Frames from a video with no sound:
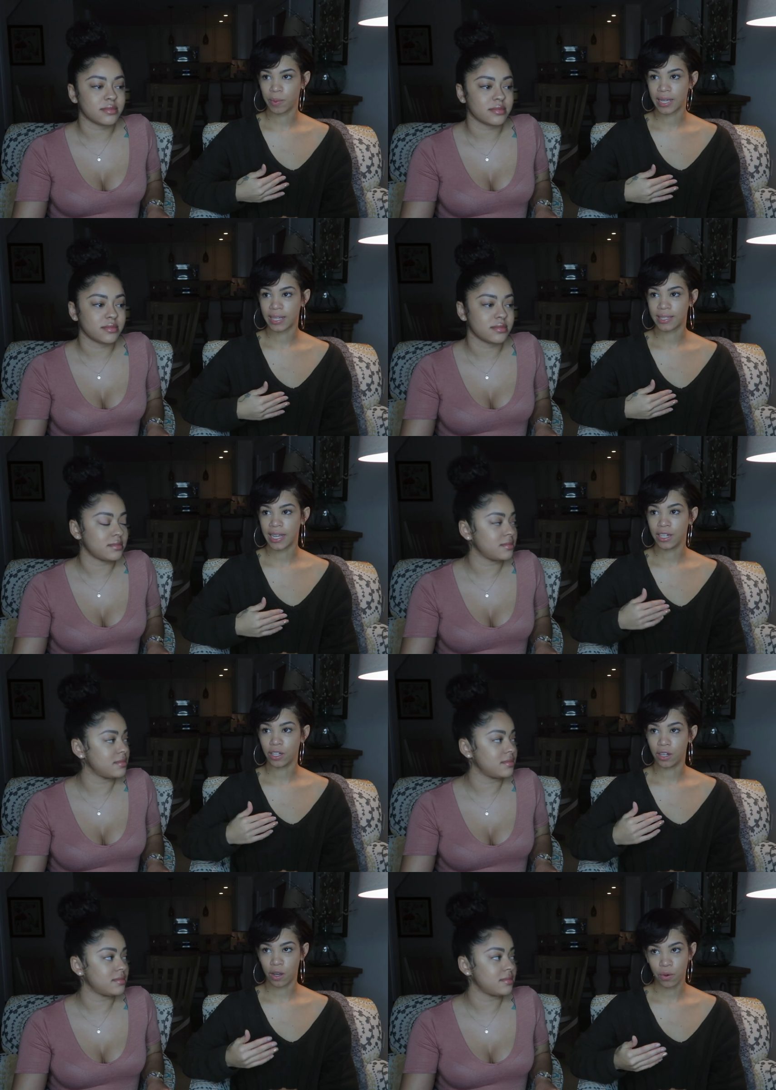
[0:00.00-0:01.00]
Speaker 1: because they
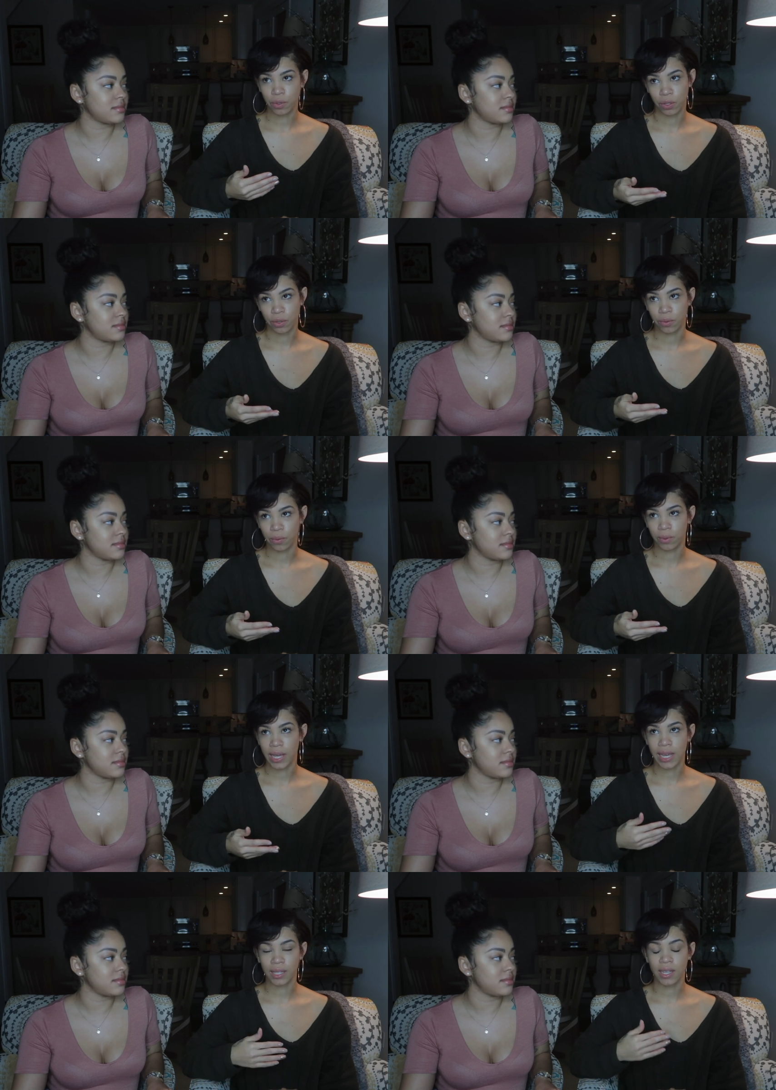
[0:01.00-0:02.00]
know you. Like
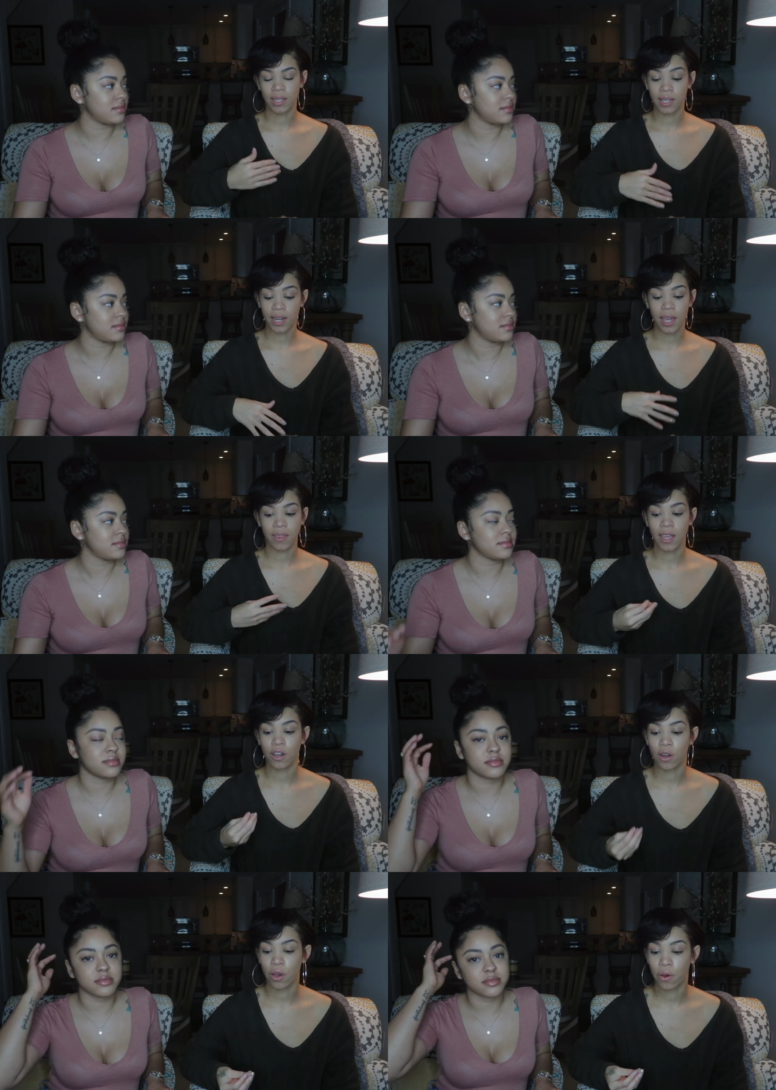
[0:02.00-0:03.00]
at the end of the day, they
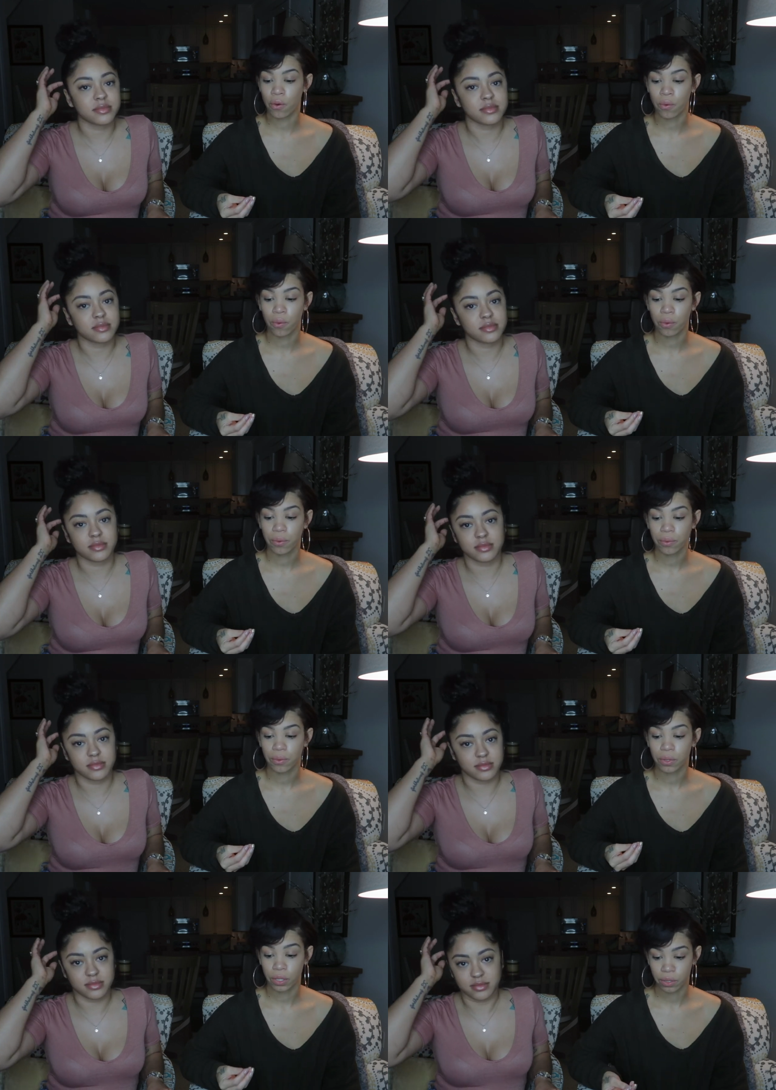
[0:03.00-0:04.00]
know
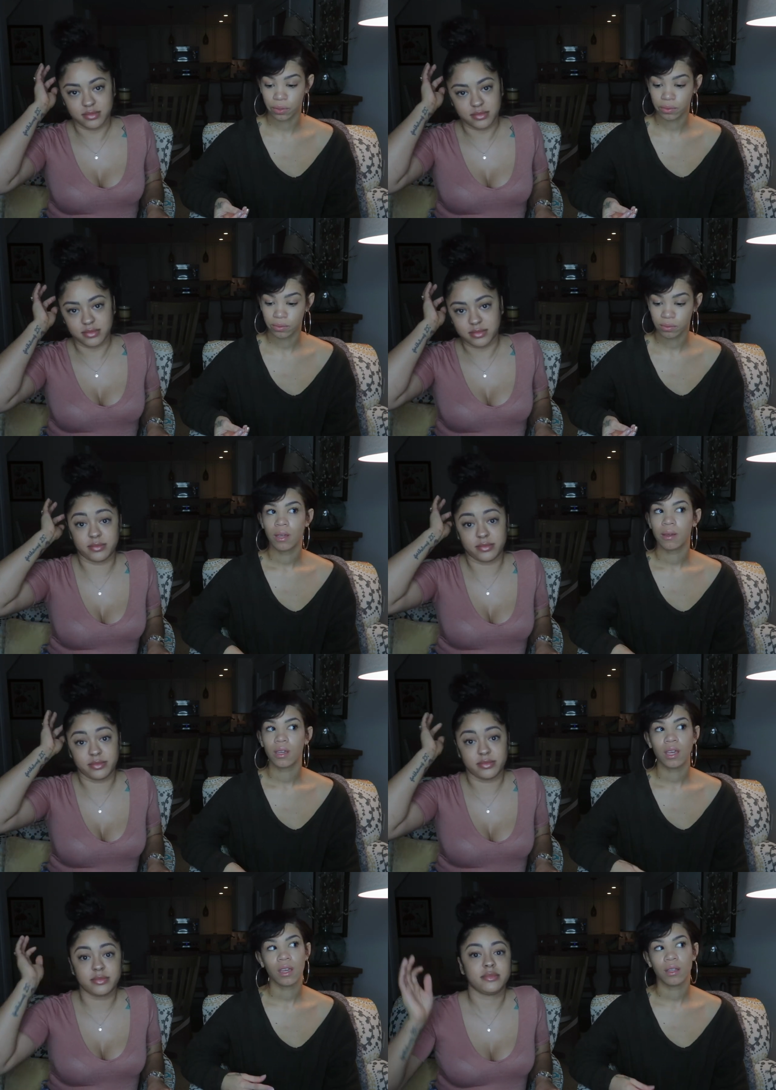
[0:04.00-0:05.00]
you.
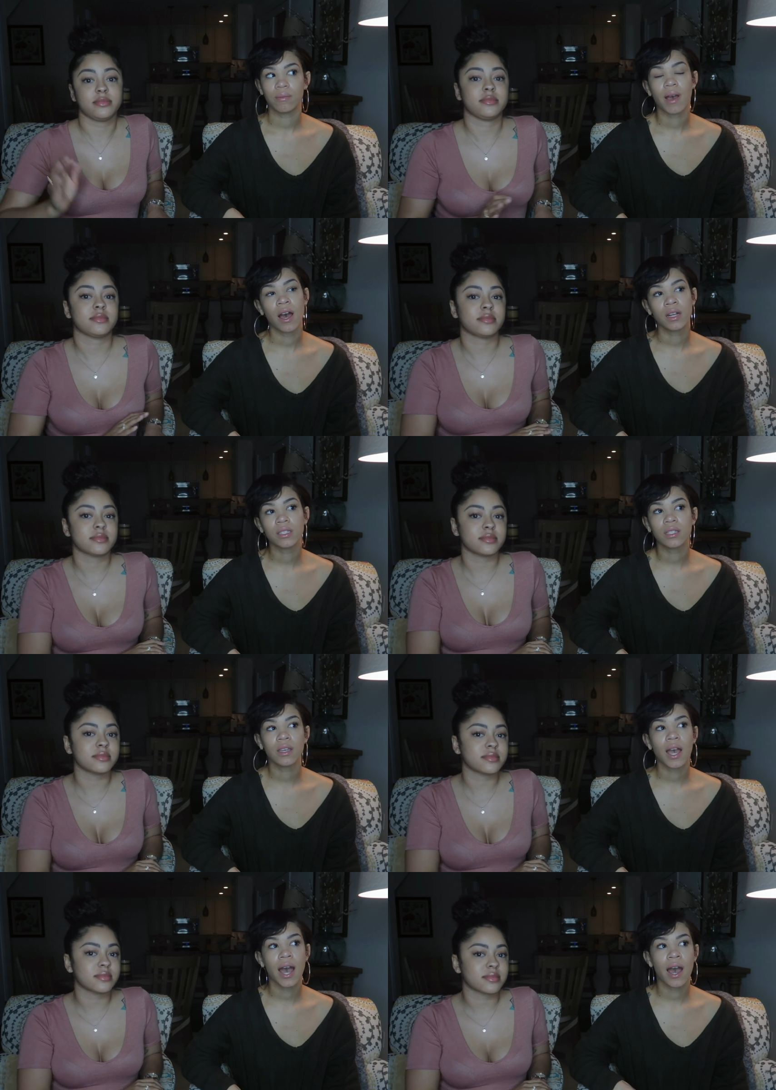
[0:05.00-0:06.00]
Honestly,
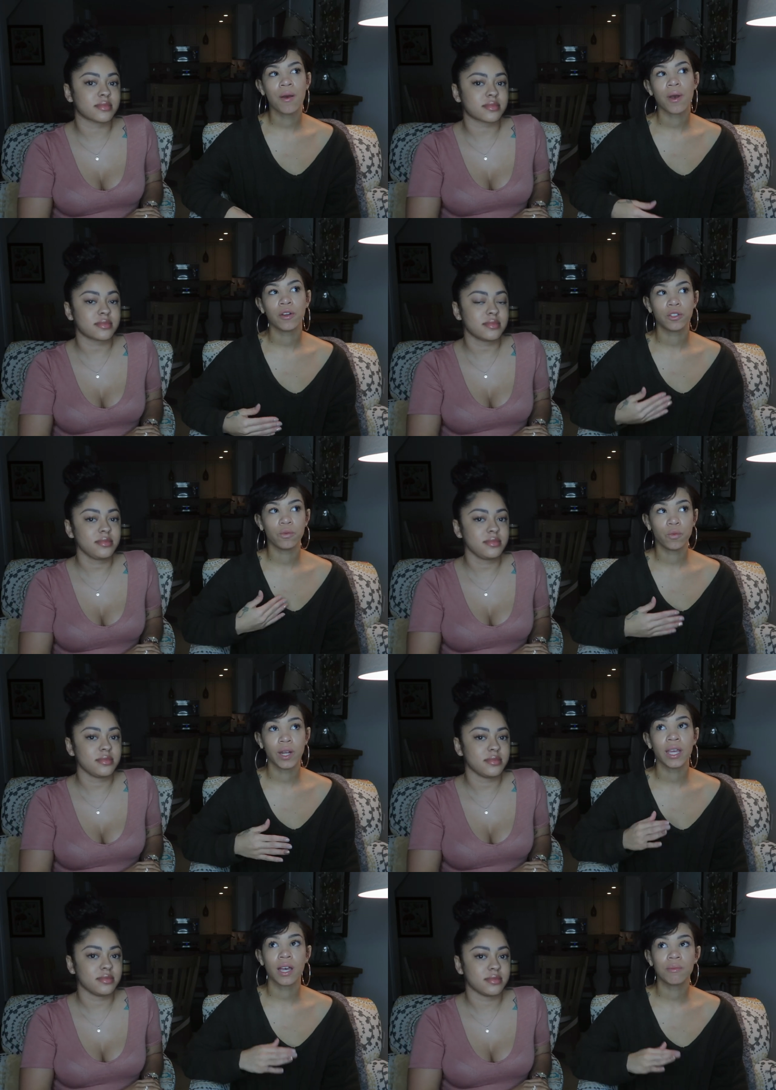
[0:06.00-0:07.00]
I, when
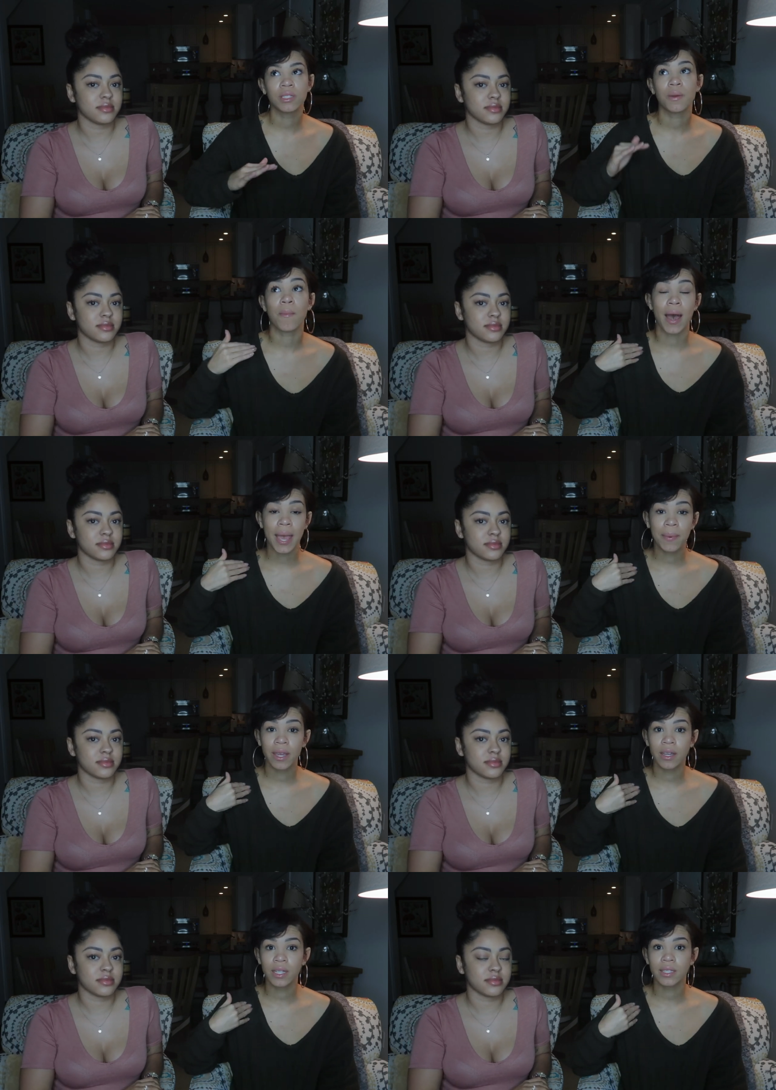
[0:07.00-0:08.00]
it comes to my
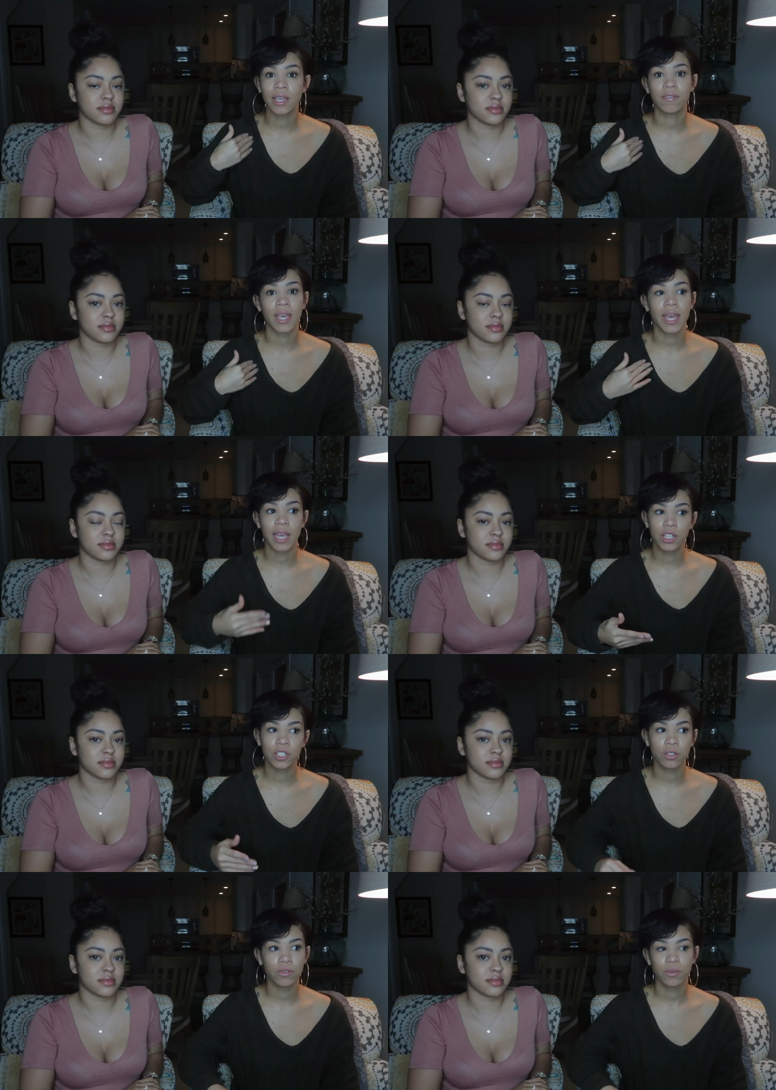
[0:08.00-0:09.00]
parents, if they hate
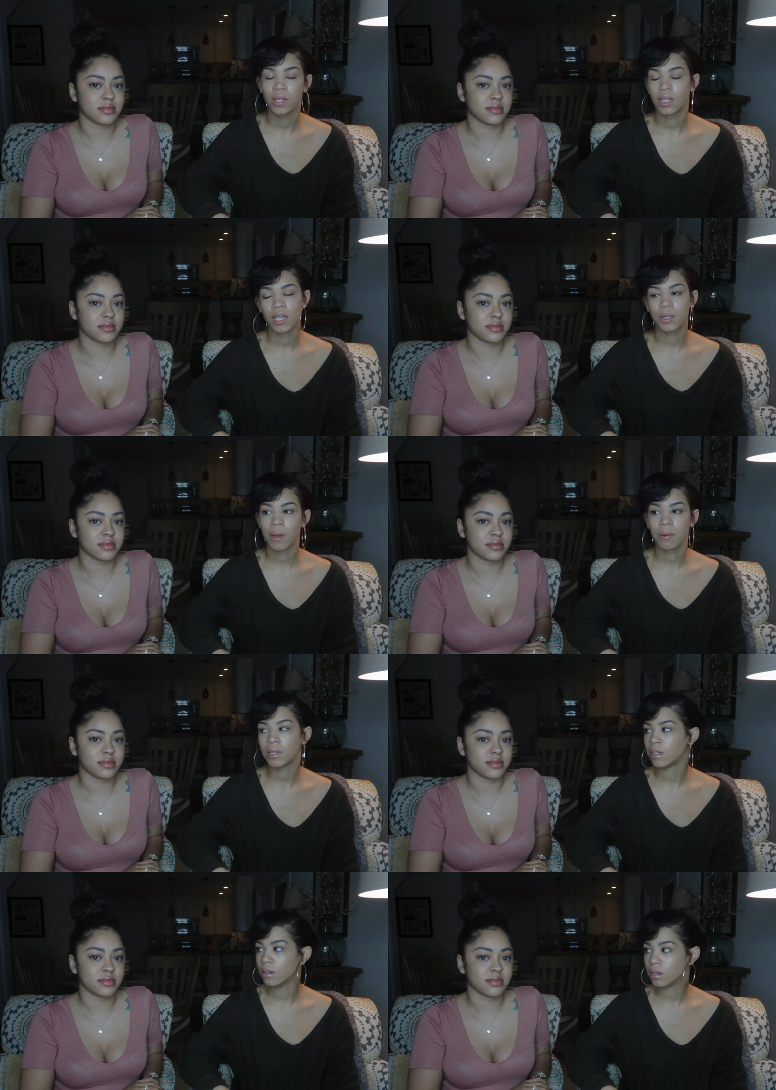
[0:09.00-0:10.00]
you, it's probably a
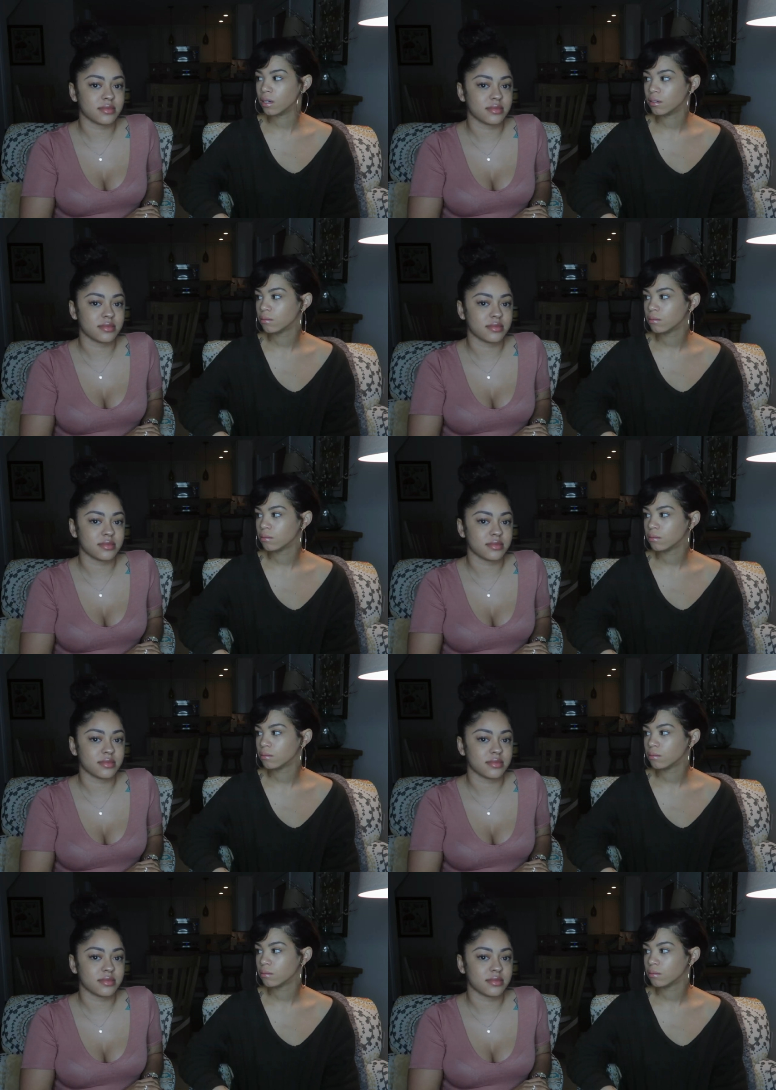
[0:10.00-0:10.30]
no-go.